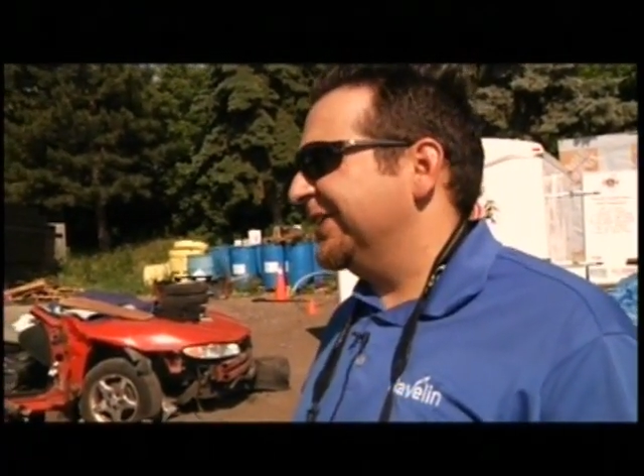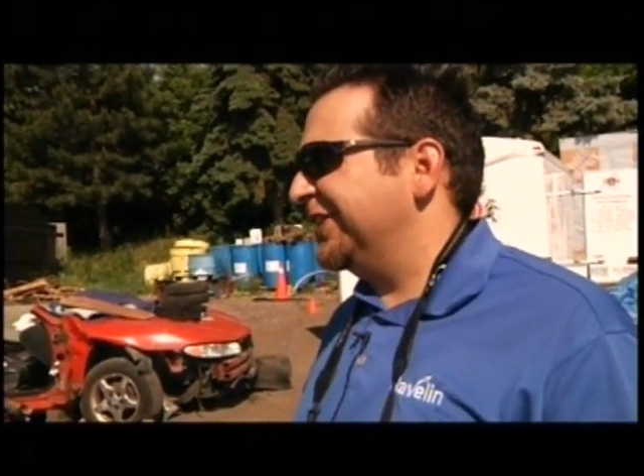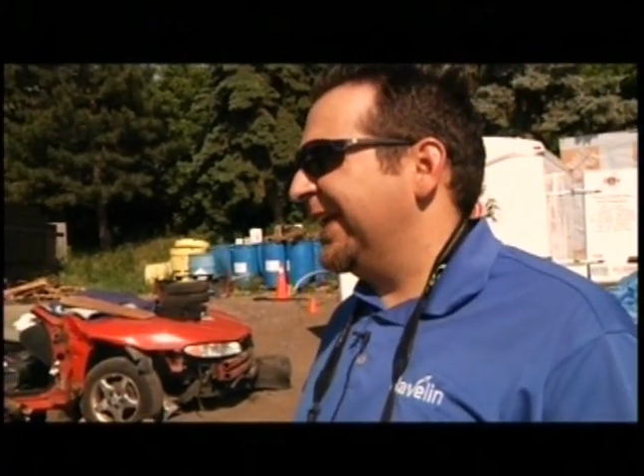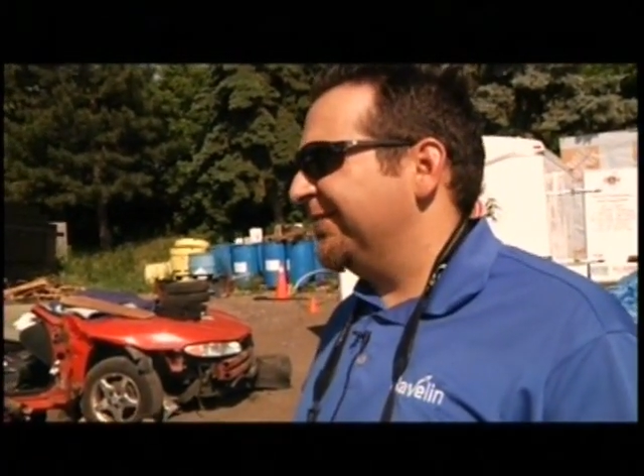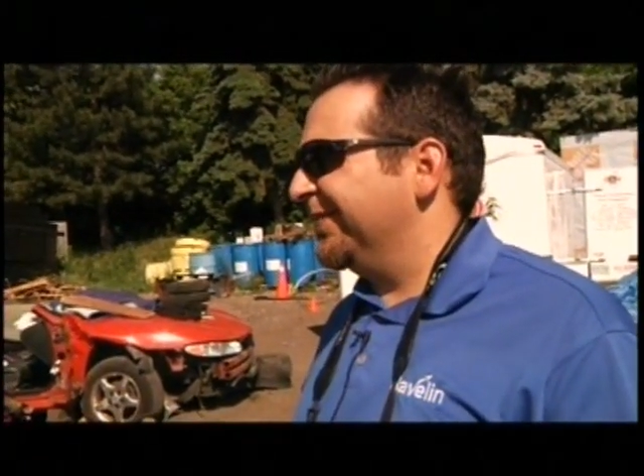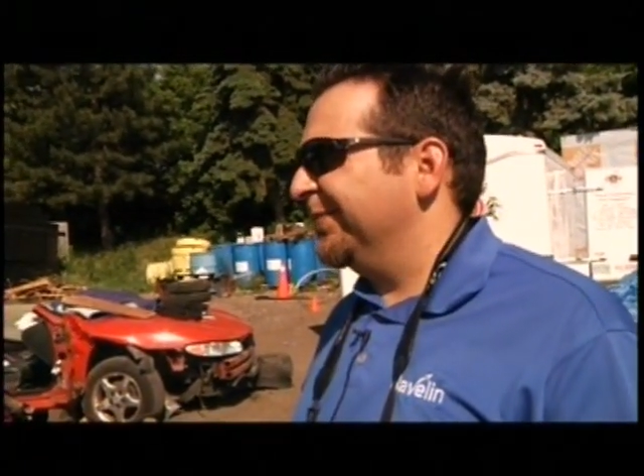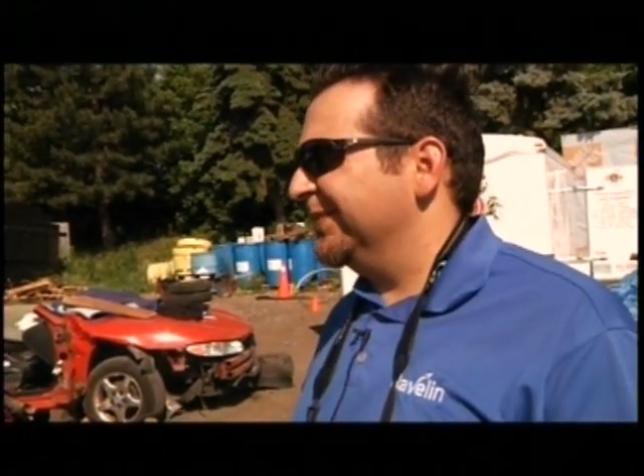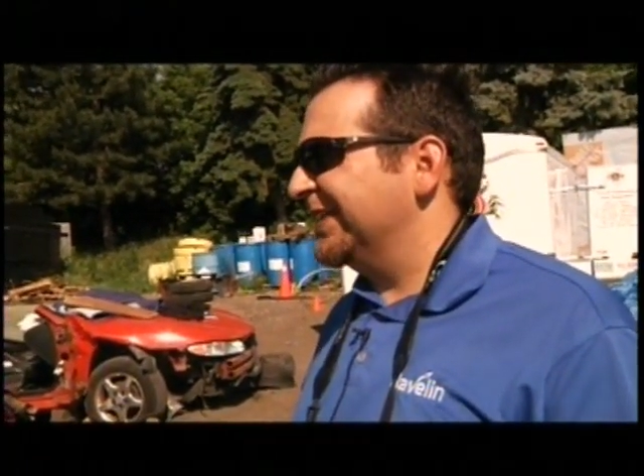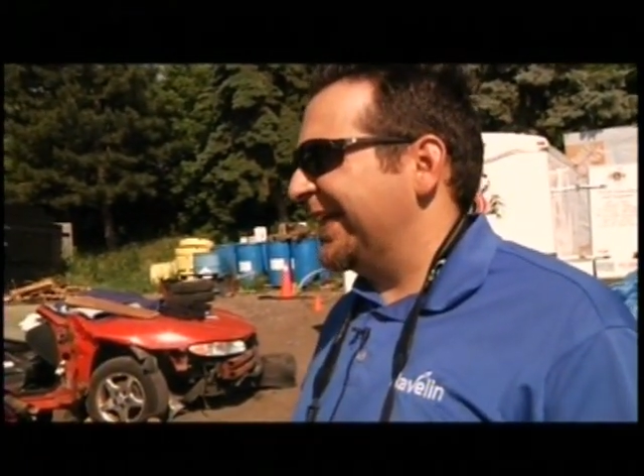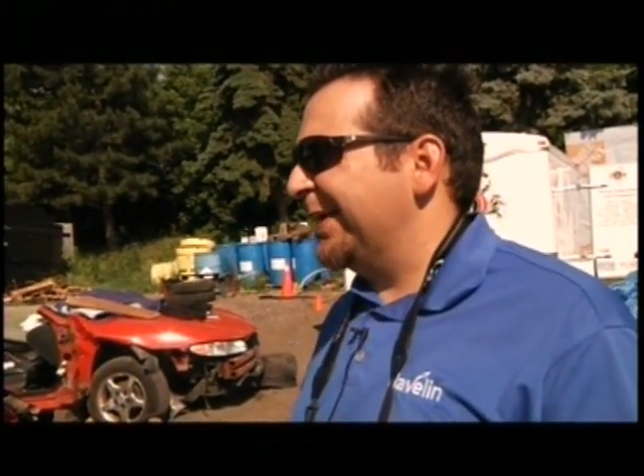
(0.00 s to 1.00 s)
that you get
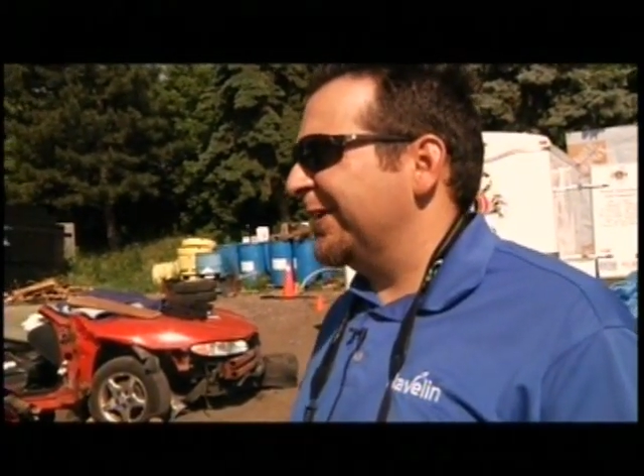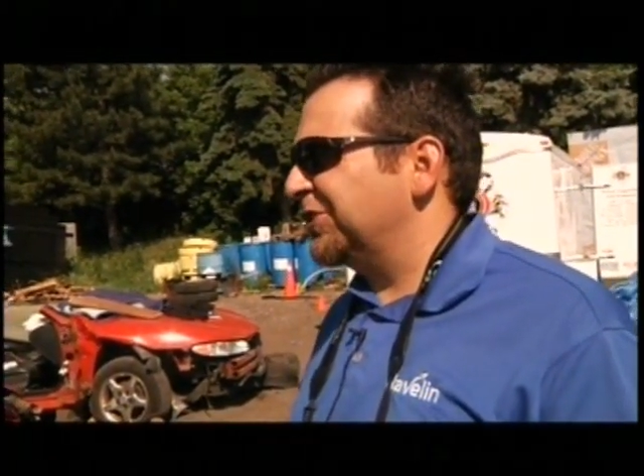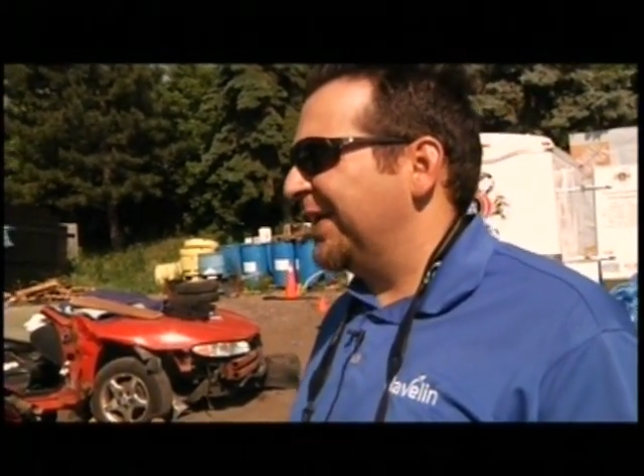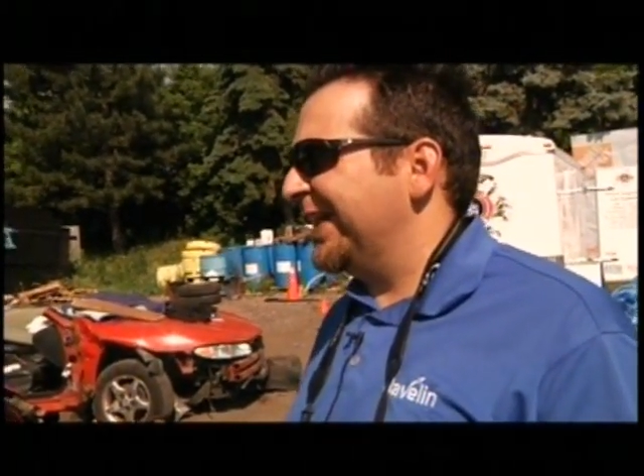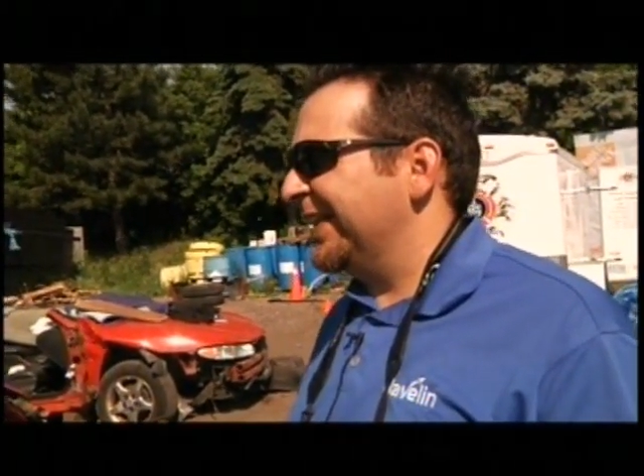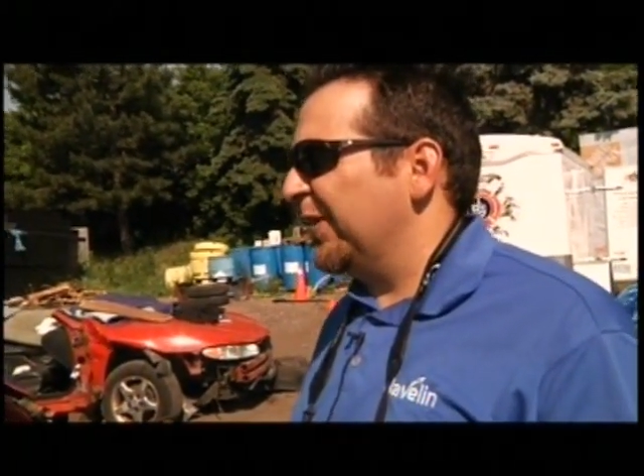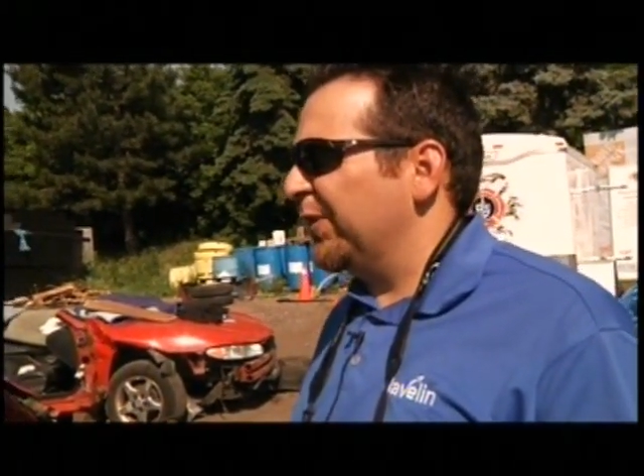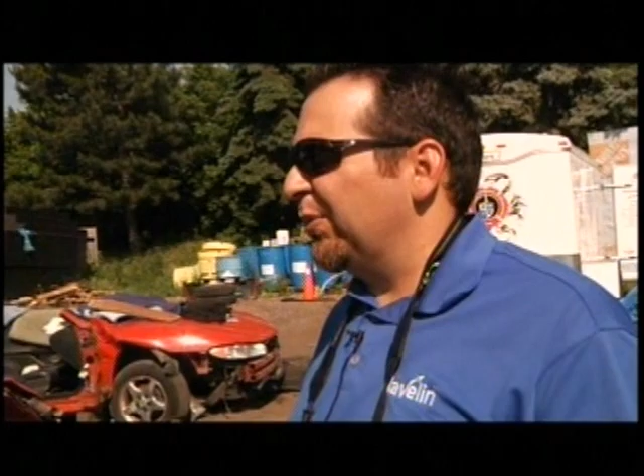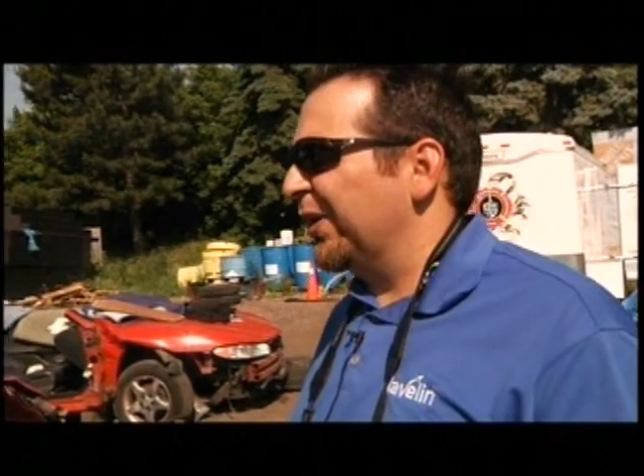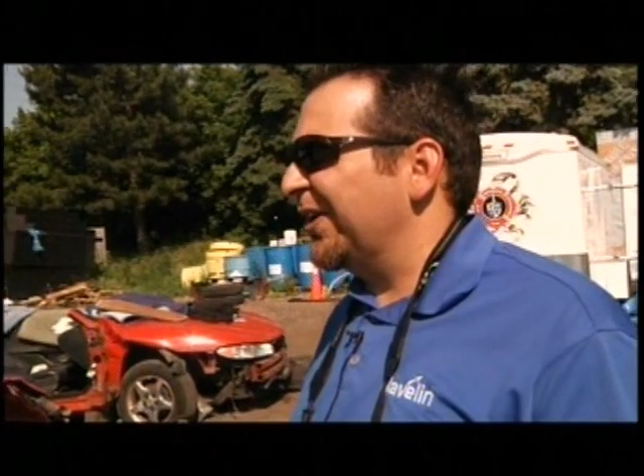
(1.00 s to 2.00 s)
from dynamic training that
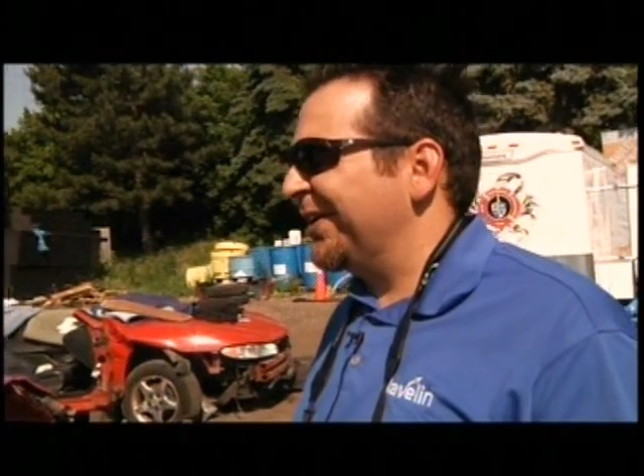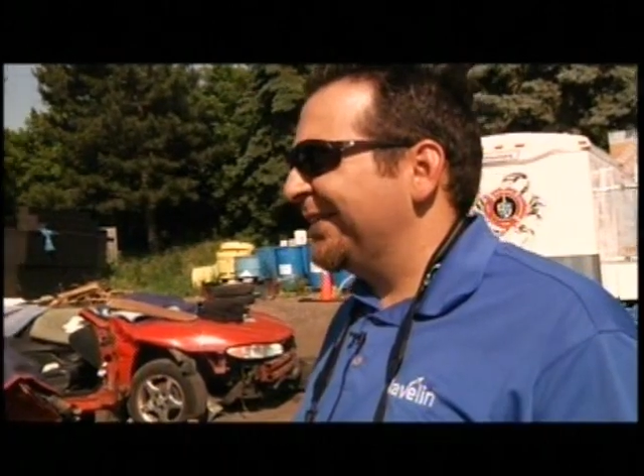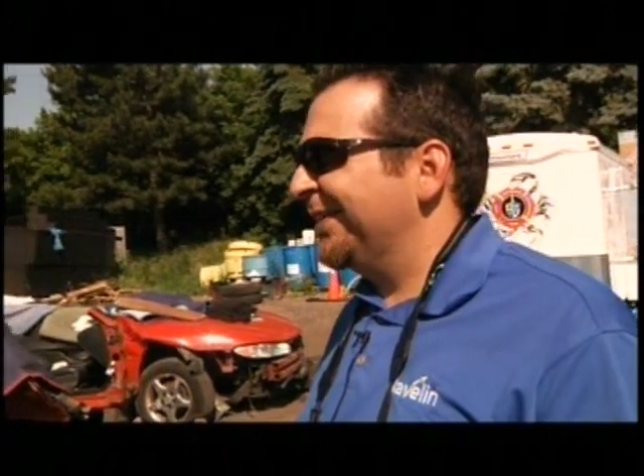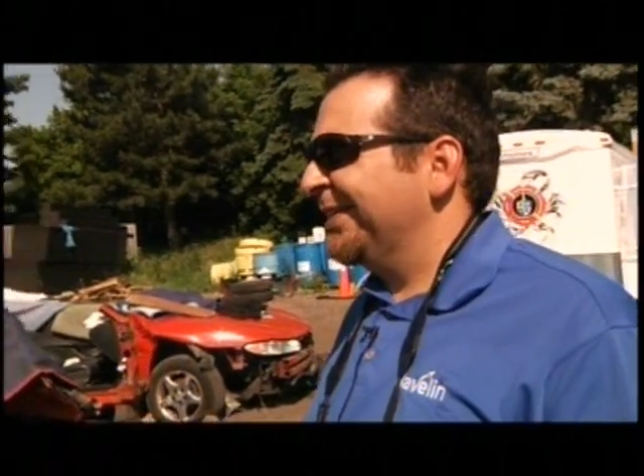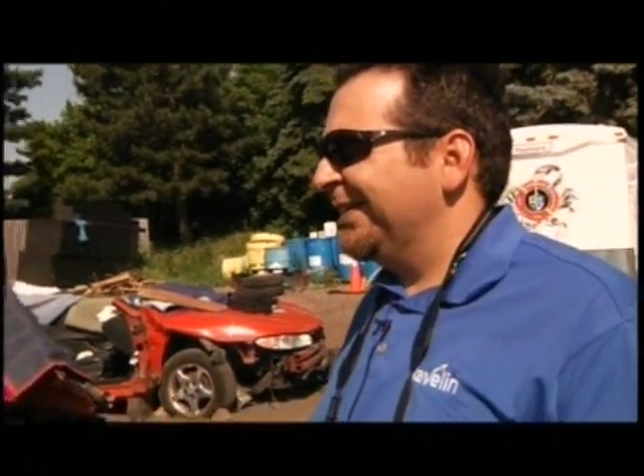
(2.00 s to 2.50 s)
we work on.